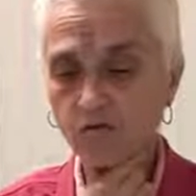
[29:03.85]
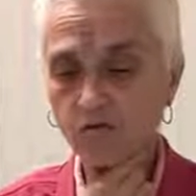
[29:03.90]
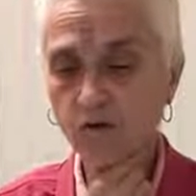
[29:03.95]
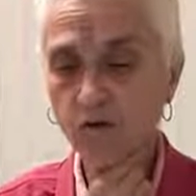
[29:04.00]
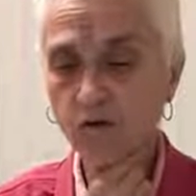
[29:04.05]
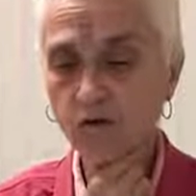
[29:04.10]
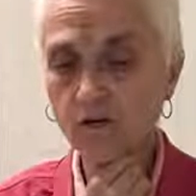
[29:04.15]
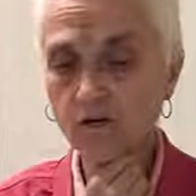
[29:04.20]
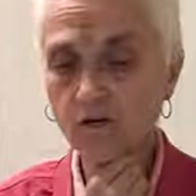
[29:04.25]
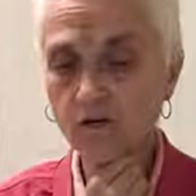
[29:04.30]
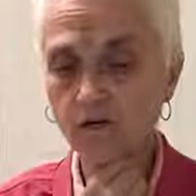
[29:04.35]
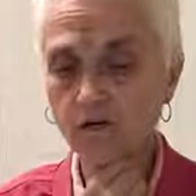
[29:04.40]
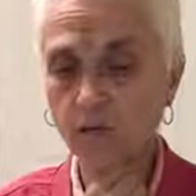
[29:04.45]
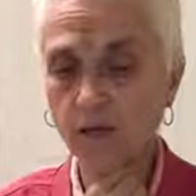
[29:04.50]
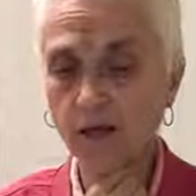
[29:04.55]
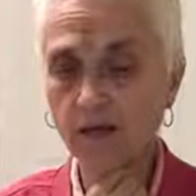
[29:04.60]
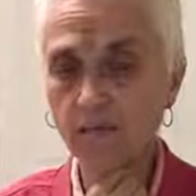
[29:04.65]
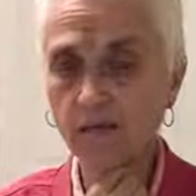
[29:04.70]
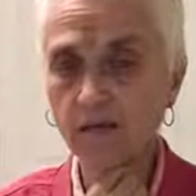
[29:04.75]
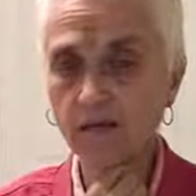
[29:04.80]
thrown in his
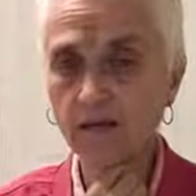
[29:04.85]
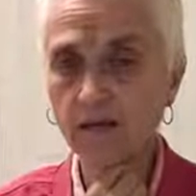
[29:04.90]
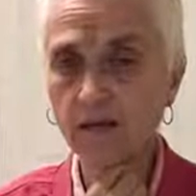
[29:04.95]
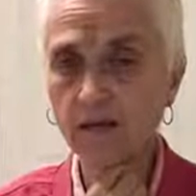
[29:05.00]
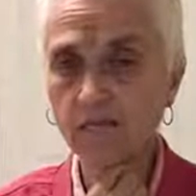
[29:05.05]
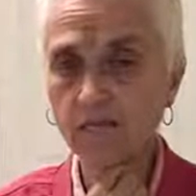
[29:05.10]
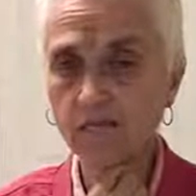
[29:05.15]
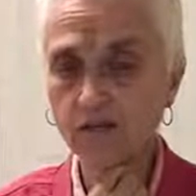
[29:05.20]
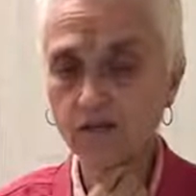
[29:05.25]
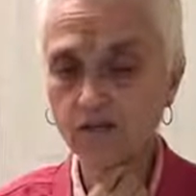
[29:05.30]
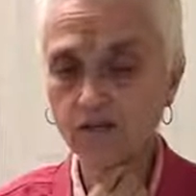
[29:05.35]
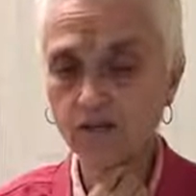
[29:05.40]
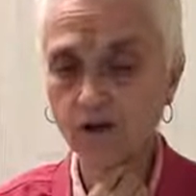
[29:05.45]
way by the envious